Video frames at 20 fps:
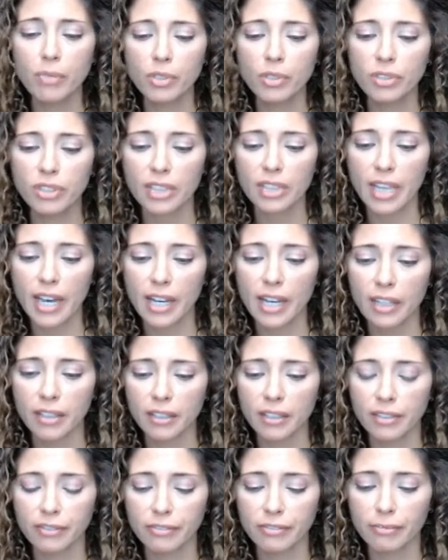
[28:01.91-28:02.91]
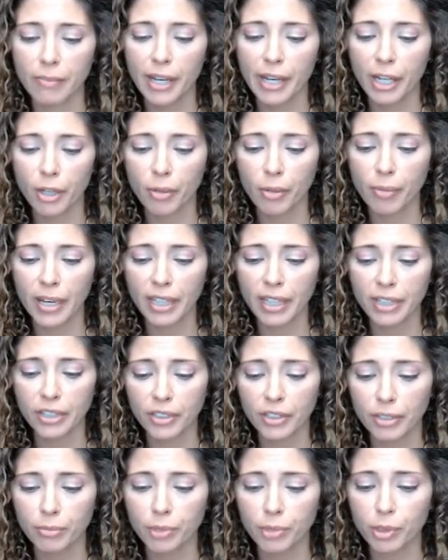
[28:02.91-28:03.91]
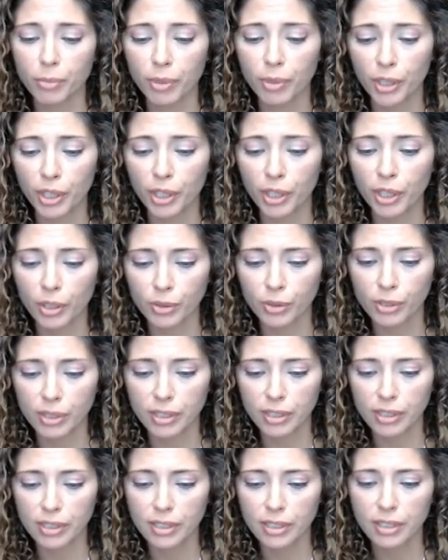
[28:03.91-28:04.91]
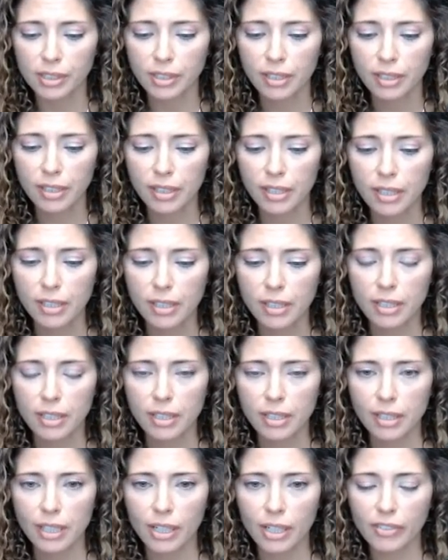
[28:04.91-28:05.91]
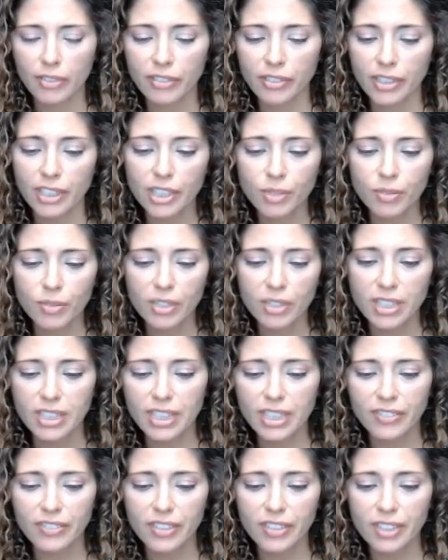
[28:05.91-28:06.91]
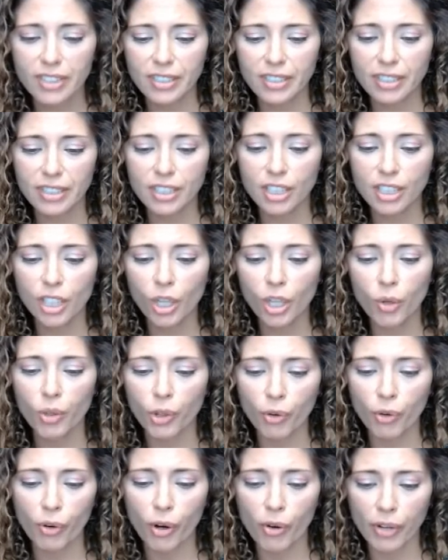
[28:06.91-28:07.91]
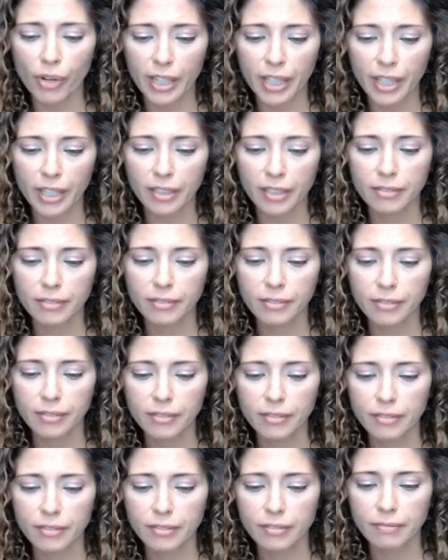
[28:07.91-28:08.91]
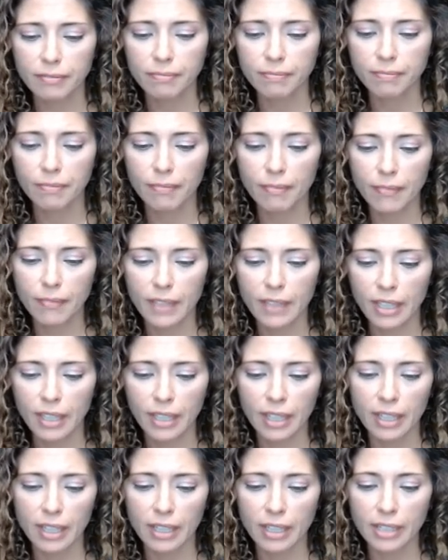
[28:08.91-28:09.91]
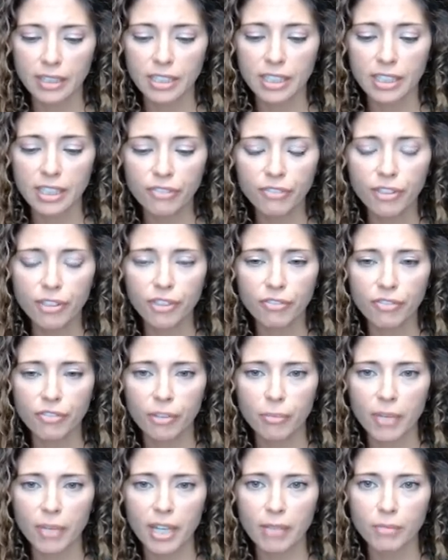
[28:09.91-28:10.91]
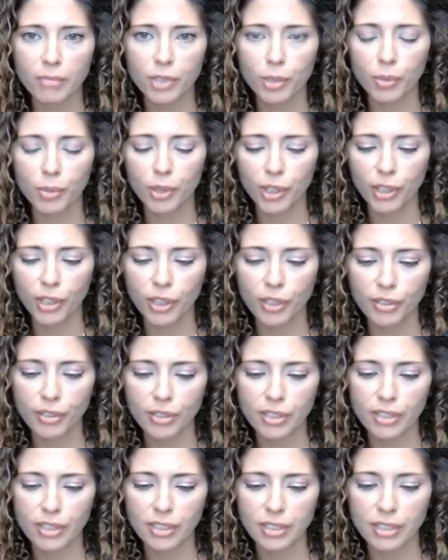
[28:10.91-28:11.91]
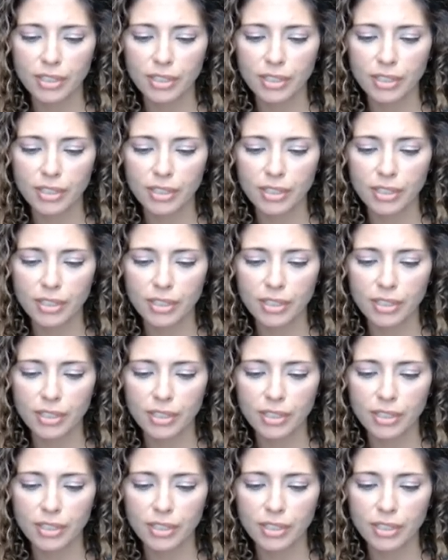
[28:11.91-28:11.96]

that of Mycobacterium tuberculosis. However, this one is even slower growing, and it's different from M. tuberculosis